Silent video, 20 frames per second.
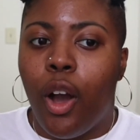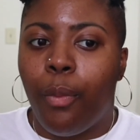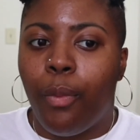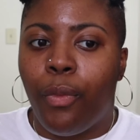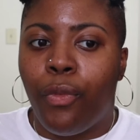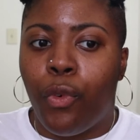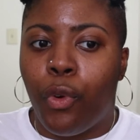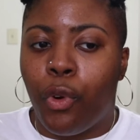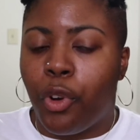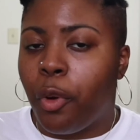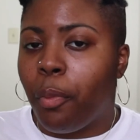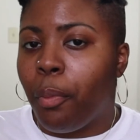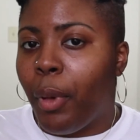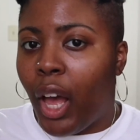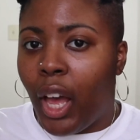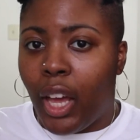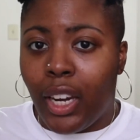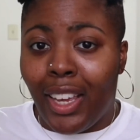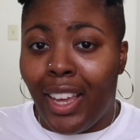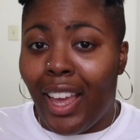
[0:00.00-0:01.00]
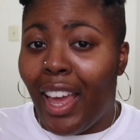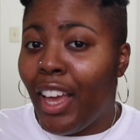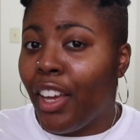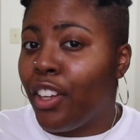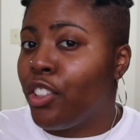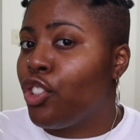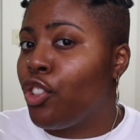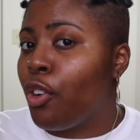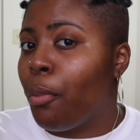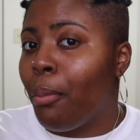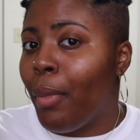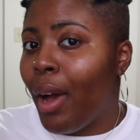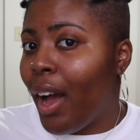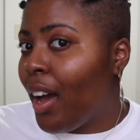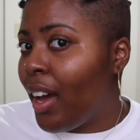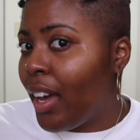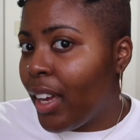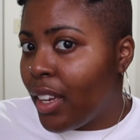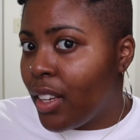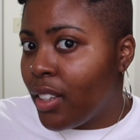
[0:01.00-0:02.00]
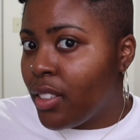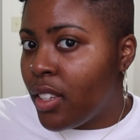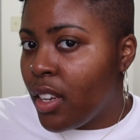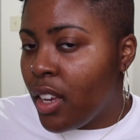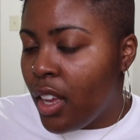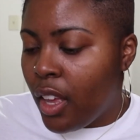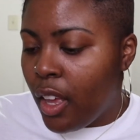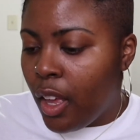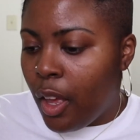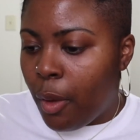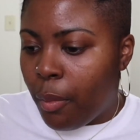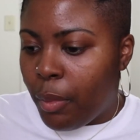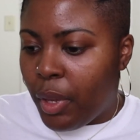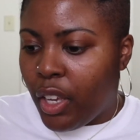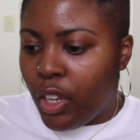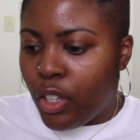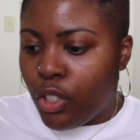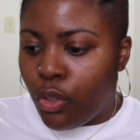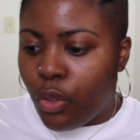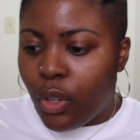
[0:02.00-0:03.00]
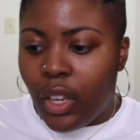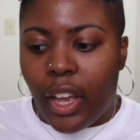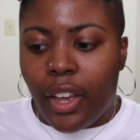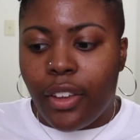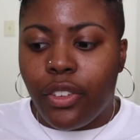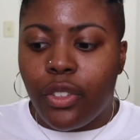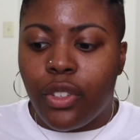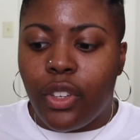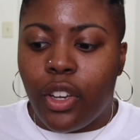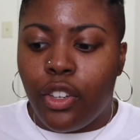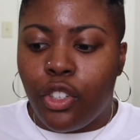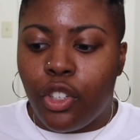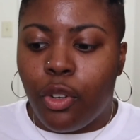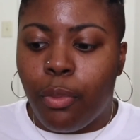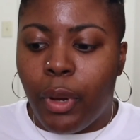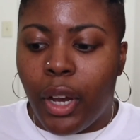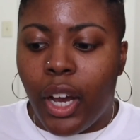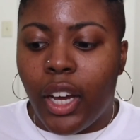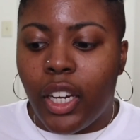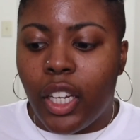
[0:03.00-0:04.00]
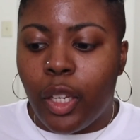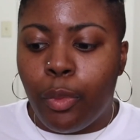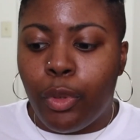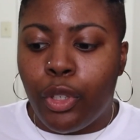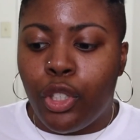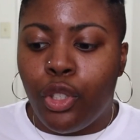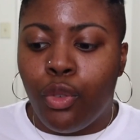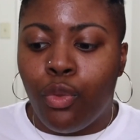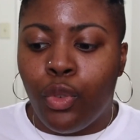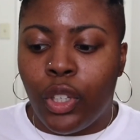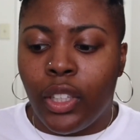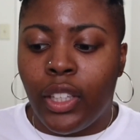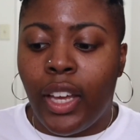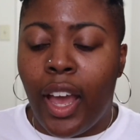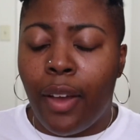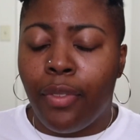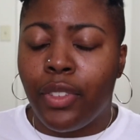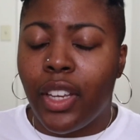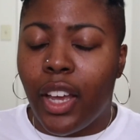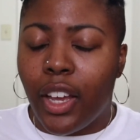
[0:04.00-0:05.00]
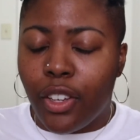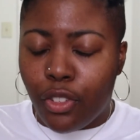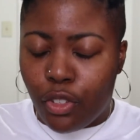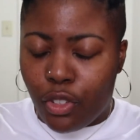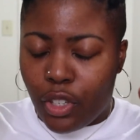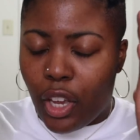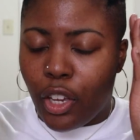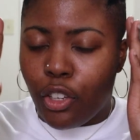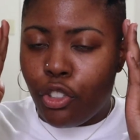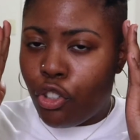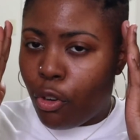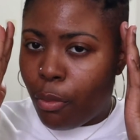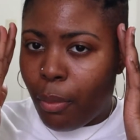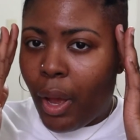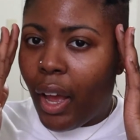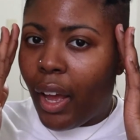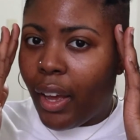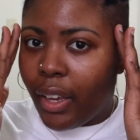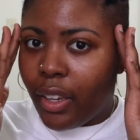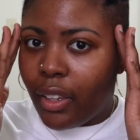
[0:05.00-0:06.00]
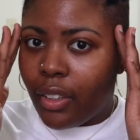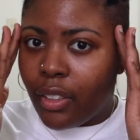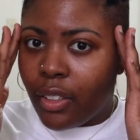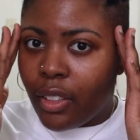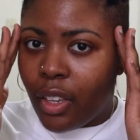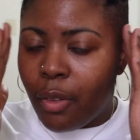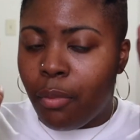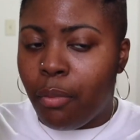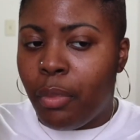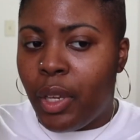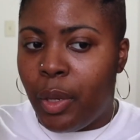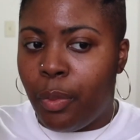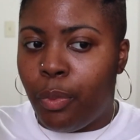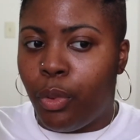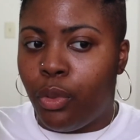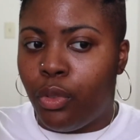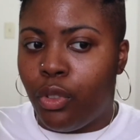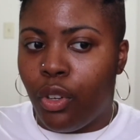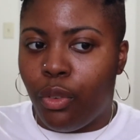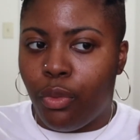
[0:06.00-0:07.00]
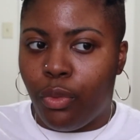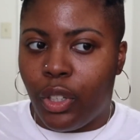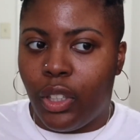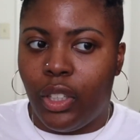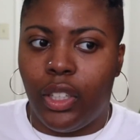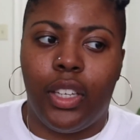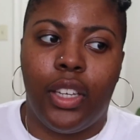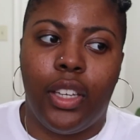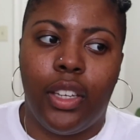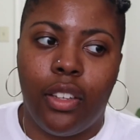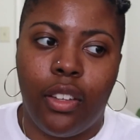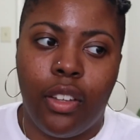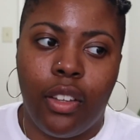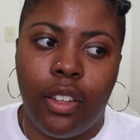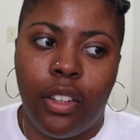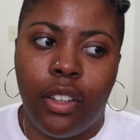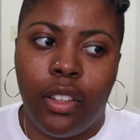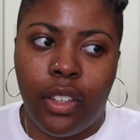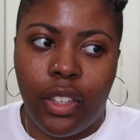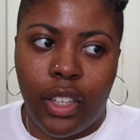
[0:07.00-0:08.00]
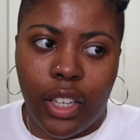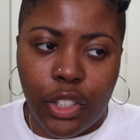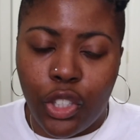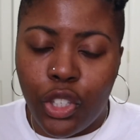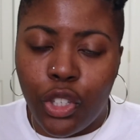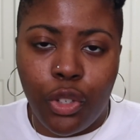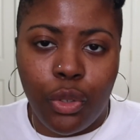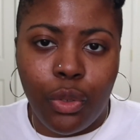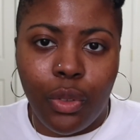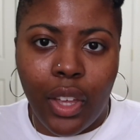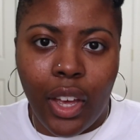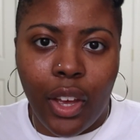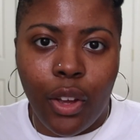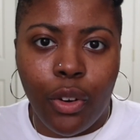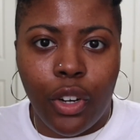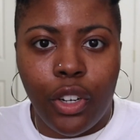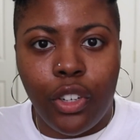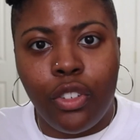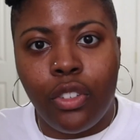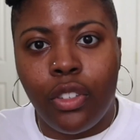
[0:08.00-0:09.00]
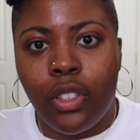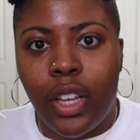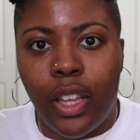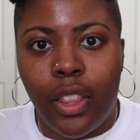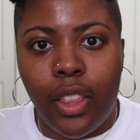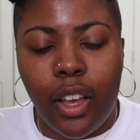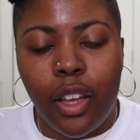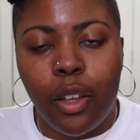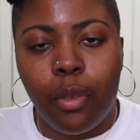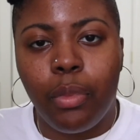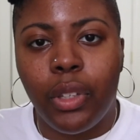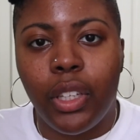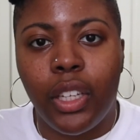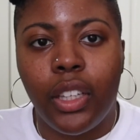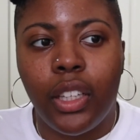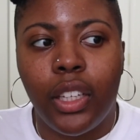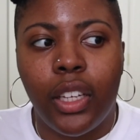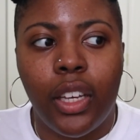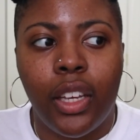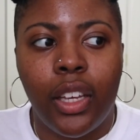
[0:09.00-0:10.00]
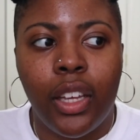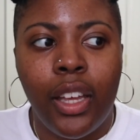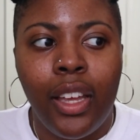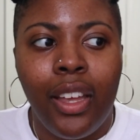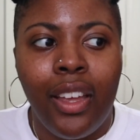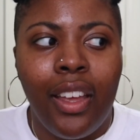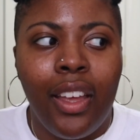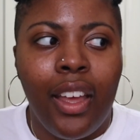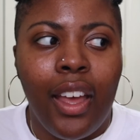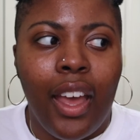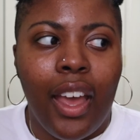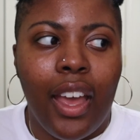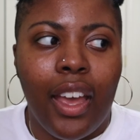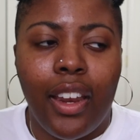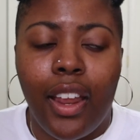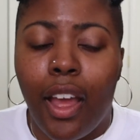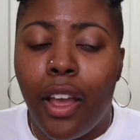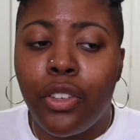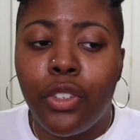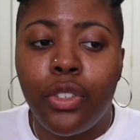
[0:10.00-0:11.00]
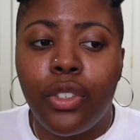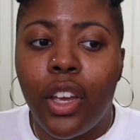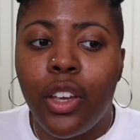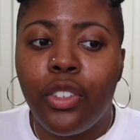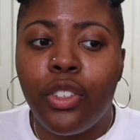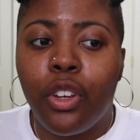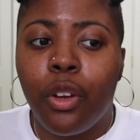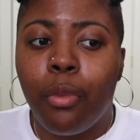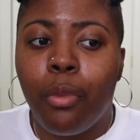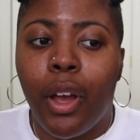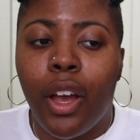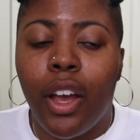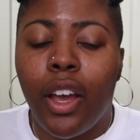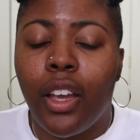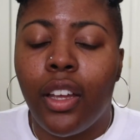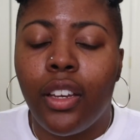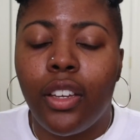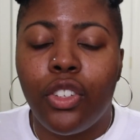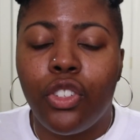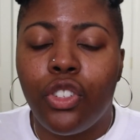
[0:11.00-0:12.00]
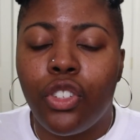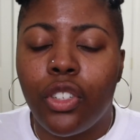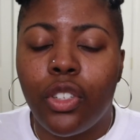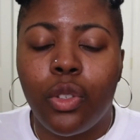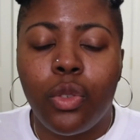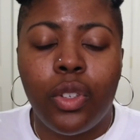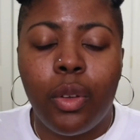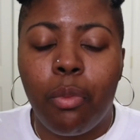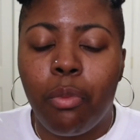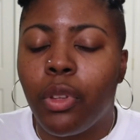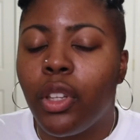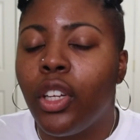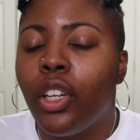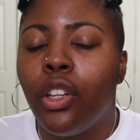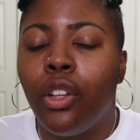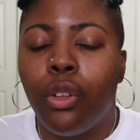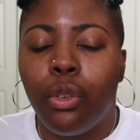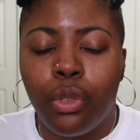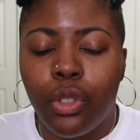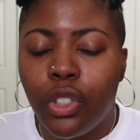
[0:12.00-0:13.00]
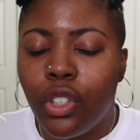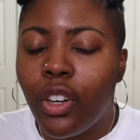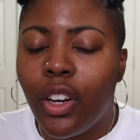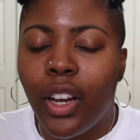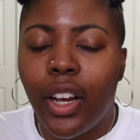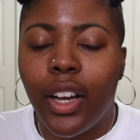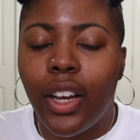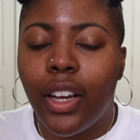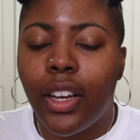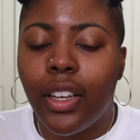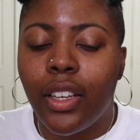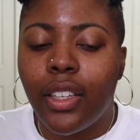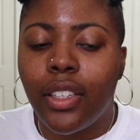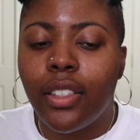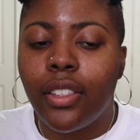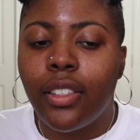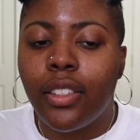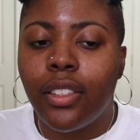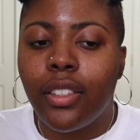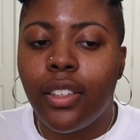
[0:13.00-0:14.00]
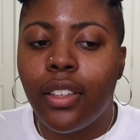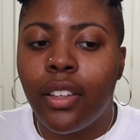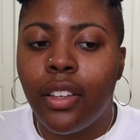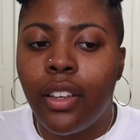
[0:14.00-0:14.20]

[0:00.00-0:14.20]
for your body and your mind, because you can exercise your body, but you really have to exercise your mind, and people don't really get to do that or understand that completely. And exercising your mind is just simply closing your eyes,